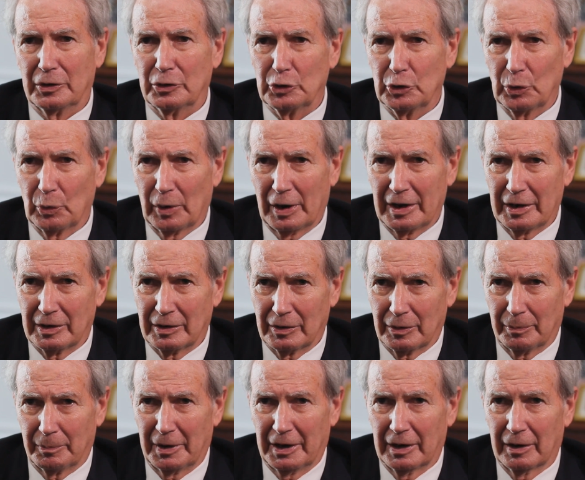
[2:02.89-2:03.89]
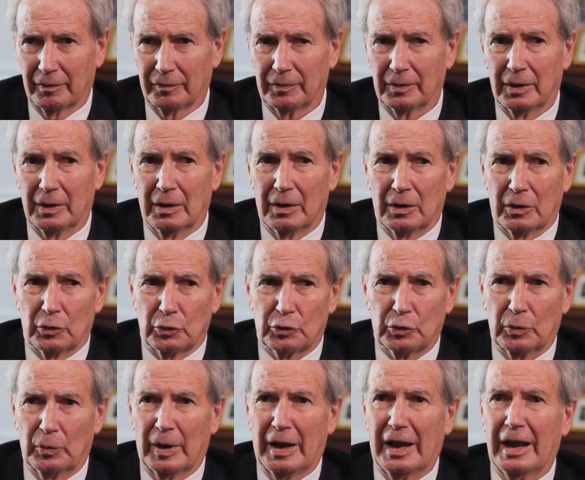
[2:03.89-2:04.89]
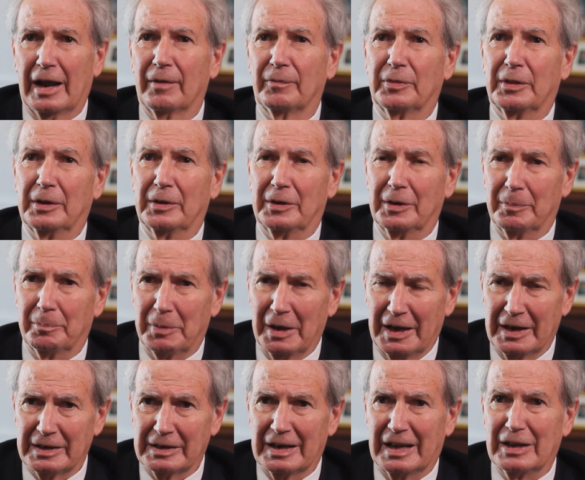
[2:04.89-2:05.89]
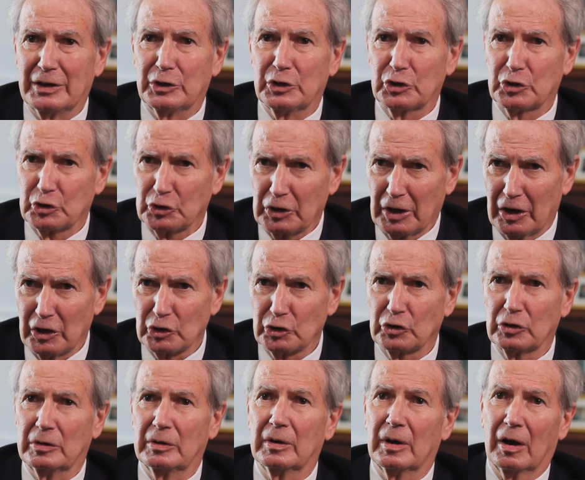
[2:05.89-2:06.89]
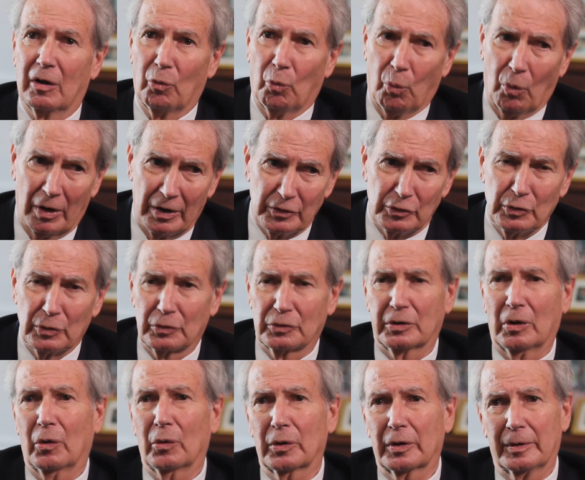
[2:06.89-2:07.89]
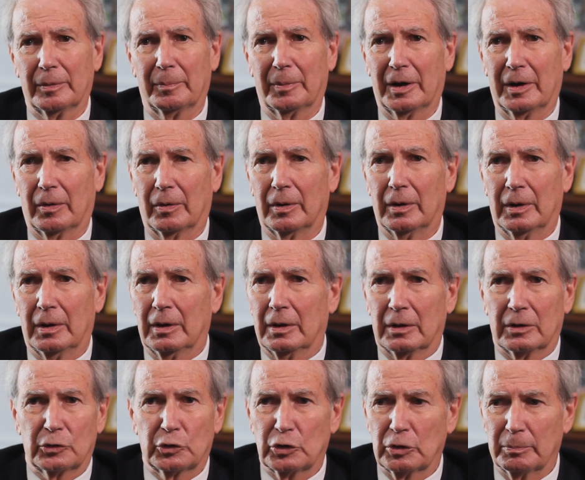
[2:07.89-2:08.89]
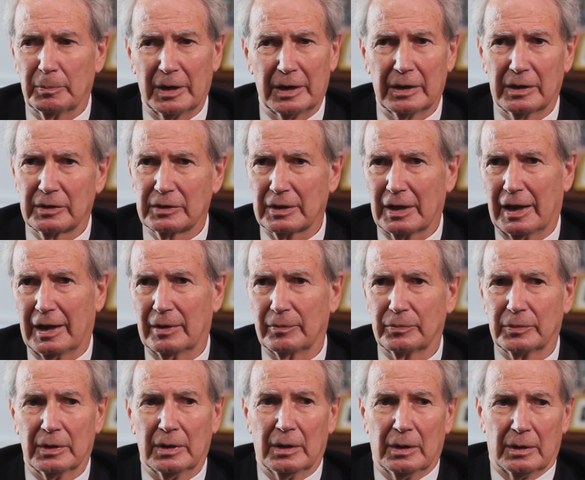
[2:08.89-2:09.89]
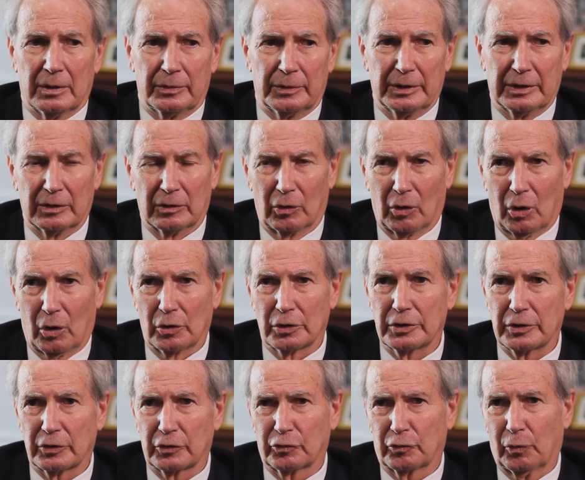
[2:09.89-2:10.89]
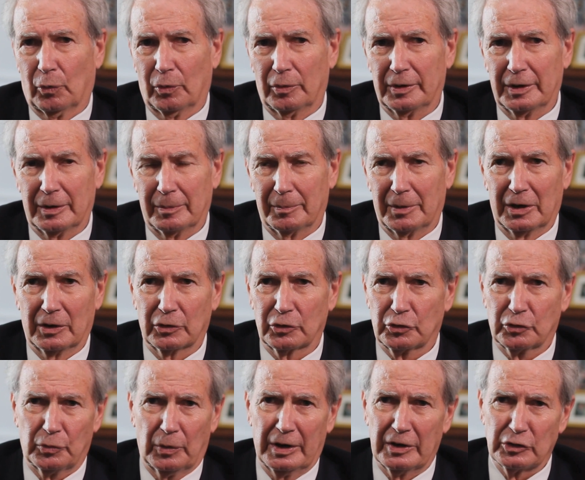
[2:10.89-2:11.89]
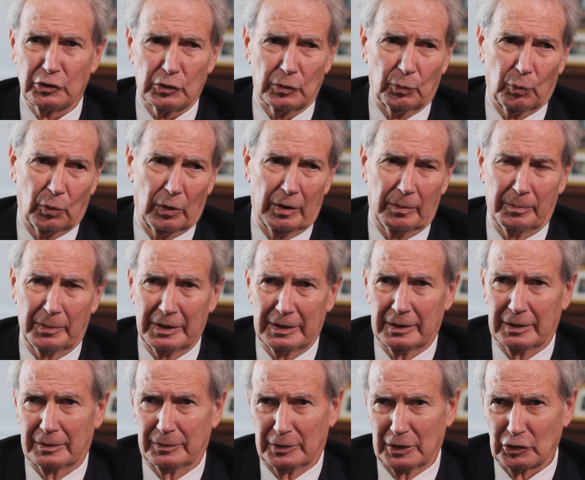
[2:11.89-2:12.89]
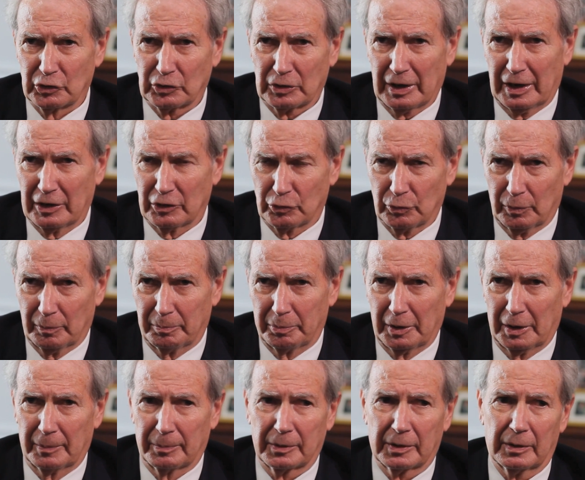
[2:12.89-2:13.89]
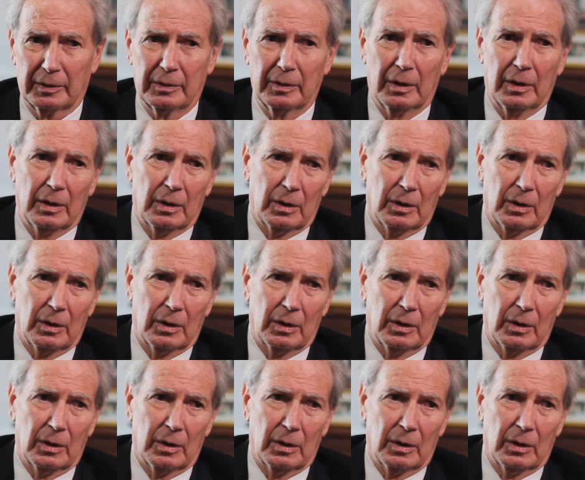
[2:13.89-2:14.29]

a new AUMF to have the debate and discussion of what you're talking about. Too many times, the lawyers for the administration, whether it be in this case Republican